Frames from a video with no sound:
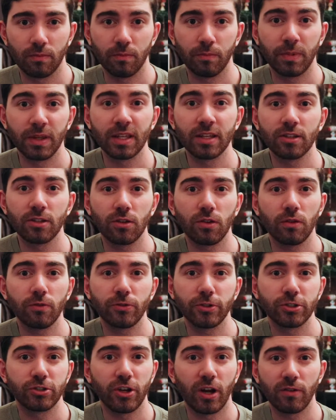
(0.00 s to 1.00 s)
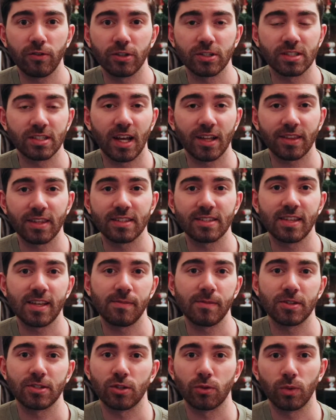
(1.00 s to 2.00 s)
Being a delivery driver is not the
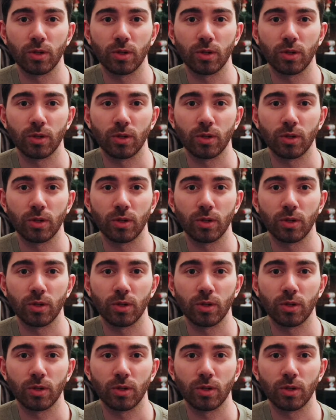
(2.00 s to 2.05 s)
same as it